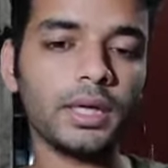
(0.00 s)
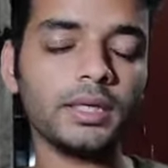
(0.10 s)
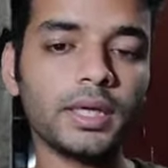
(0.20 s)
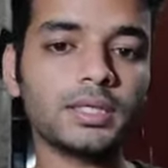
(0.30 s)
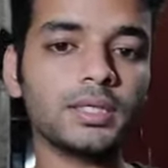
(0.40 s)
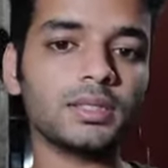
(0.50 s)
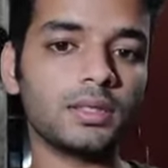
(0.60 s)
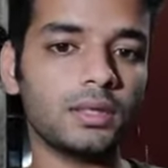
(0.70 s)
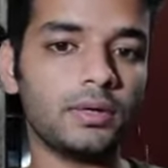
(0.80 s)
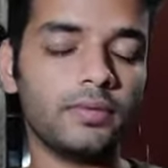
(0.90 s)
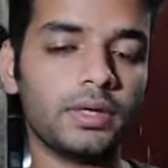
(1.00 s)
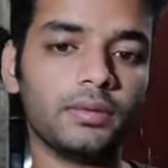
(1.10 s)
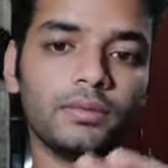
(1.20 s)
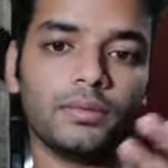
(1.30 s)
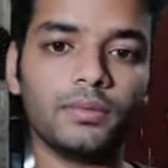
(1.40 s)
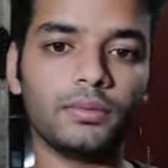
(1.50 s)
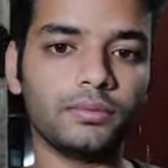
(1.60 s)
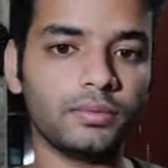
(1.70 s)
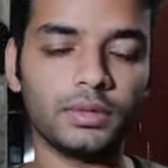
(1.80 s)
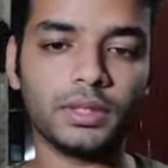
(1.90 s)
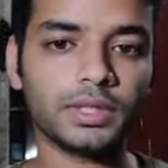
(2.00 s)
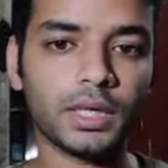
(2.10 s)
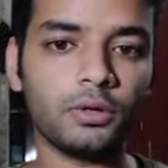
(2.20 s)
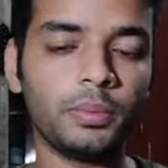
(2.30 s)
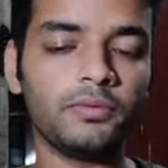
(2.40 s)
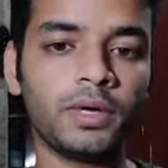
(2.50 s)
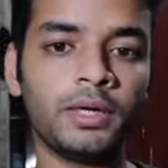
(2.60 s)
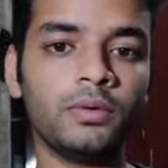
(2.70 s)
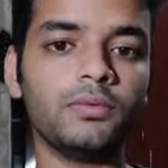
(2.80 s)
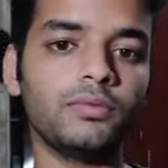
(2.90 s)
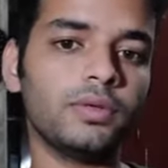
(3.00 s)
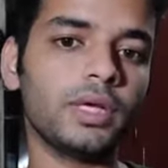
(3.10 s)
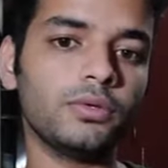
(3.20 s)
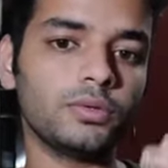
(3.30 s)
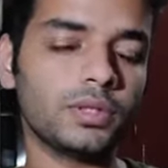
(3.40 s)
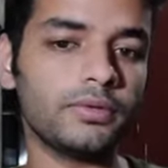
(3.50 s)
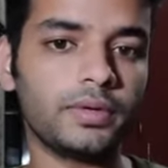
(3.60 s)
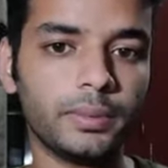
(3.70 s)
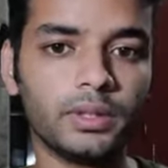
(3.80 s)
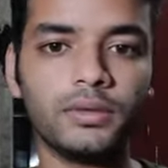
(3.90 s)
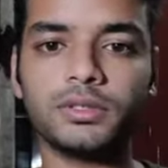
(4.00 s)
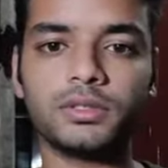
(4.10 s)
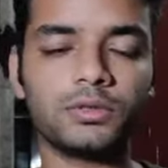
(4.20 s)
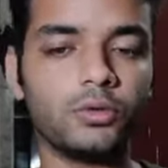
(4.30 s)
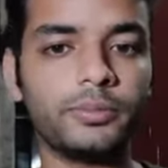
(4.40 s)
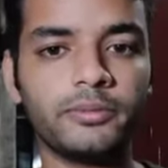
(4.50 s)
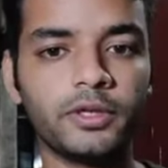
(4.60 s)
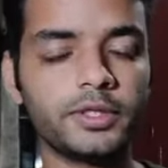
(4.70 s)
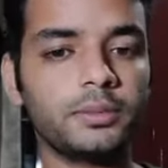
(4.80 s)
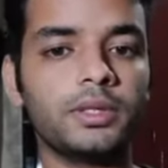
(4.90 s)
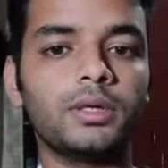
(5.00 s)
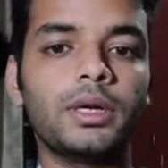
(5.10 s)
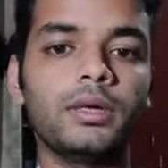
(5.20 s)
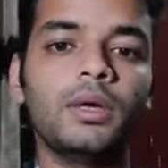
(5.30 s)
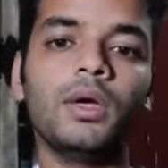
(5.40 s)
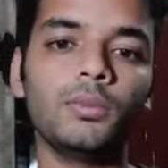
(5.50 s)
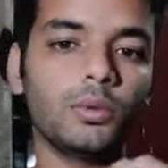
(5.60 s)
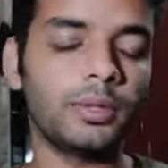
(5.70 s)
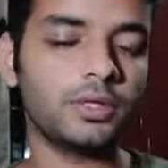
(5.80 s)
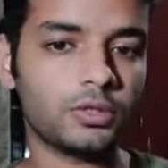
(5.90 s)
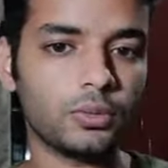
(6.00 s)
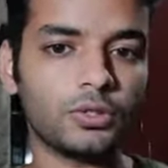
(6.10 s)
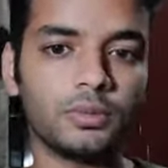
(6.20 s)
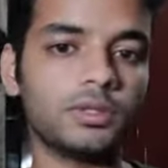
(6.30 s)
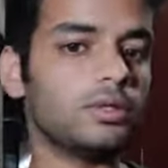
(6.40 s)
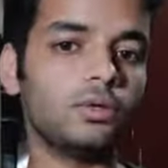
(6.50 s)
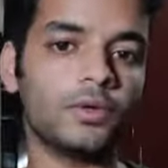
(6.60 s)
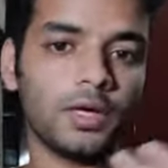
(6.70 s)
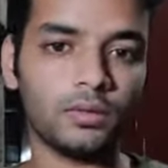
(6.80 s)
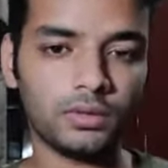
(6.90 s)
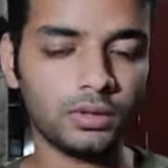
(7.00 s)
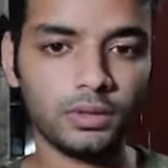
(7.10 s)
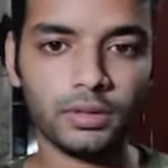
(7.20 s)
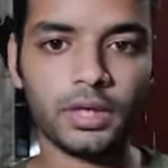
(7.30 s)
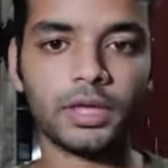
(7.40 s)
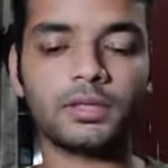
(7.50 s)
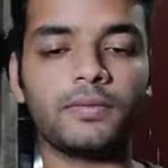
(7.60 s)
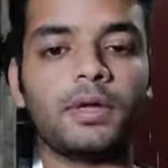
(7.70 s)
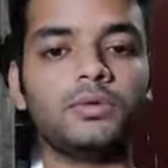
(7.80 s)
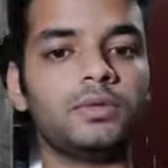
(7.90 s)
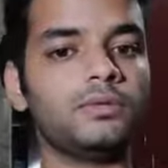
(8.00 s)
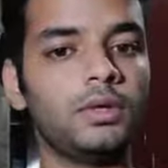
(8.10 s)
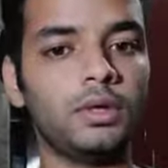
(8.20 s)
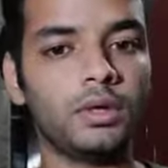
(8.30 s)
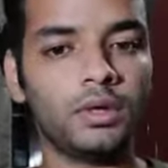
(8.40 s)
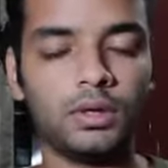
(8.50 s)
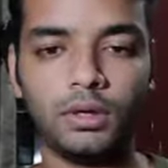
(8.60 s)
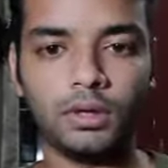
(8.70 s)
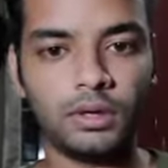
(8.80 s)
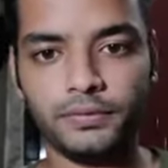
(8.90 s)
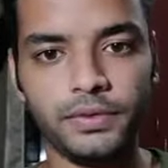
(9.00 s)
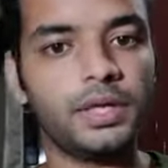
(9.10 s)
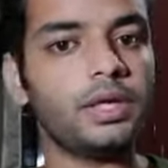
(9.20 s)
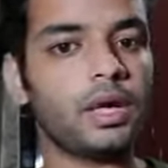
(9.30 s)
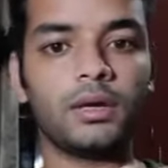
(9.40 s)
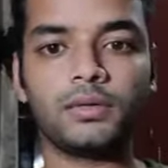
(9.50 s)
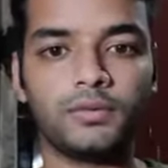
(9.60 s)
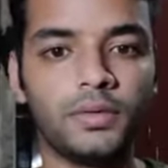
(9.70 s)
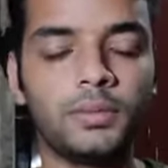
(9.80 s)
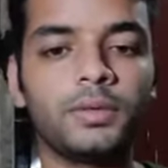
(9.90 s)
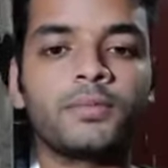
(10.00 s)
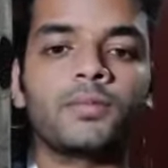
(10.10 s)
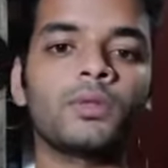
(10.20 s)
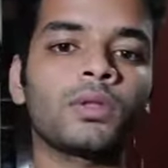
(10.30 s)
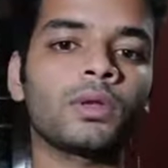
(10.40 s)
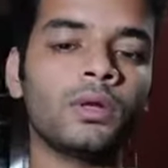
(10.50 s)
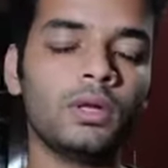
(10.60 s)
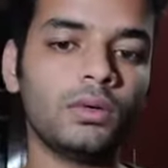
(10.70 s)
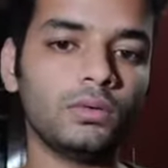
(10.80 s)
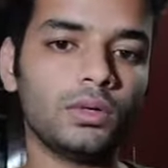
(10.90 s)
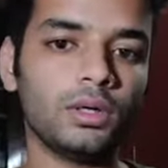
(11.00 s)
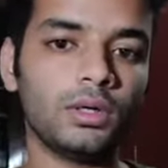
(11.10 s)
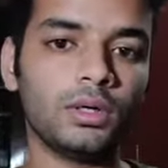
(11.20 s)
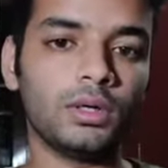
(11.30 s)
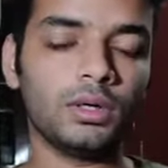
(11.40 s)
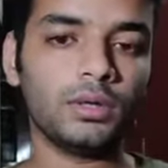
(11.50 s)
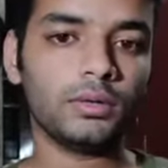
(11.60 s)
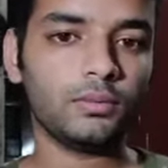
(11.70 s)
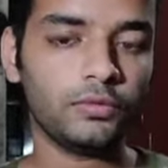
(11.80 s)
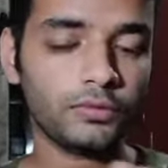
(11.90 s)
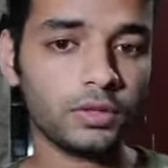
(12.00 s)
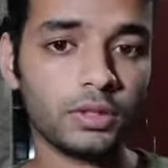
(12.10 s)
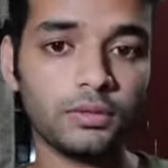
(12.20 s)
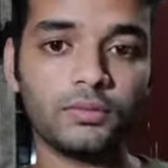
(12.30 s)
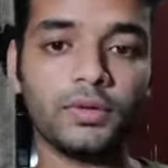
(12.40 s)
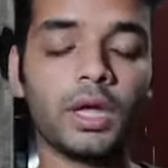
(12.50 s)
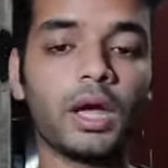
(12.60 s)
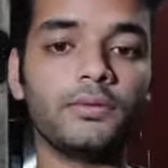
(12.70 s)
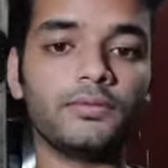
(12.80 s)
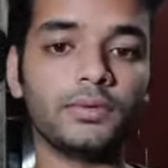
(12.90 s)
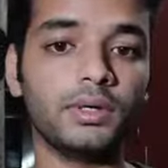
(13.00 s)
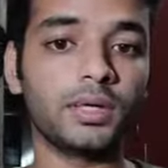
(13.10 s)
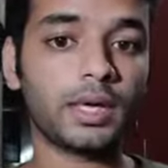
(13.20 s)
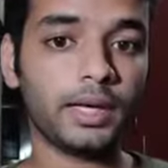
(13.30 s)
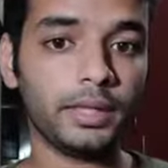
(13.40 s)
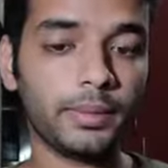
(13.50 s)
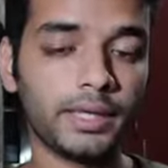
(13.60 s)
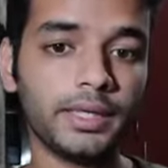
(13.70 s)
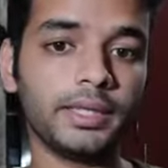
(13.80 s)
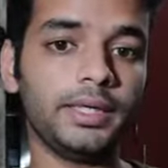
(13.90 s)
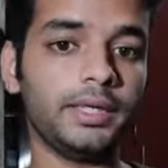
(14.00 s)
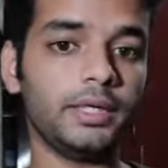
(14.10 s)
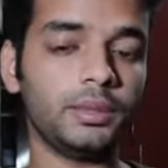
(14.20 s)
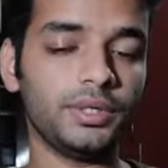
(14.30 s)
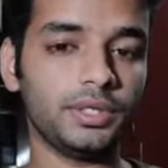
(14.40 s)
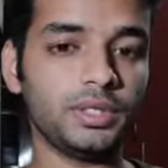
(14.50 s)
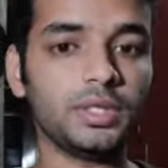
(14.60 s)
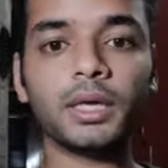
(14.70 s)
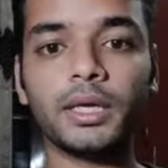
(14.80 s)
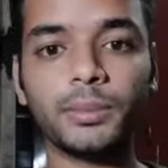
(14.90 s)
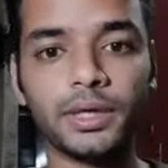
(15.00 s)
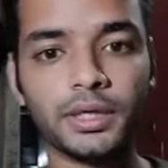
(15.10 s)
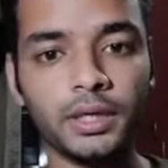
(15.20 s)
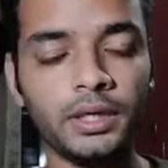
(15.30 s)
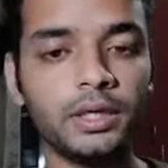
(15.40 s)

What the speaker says: in cases where this cannot be found out, we can use a different method, which is slope deflection method and moment distribution method, to find out the reaction values of VA and VB. Now moving further, we have kinematic indeterminacy. Kinematic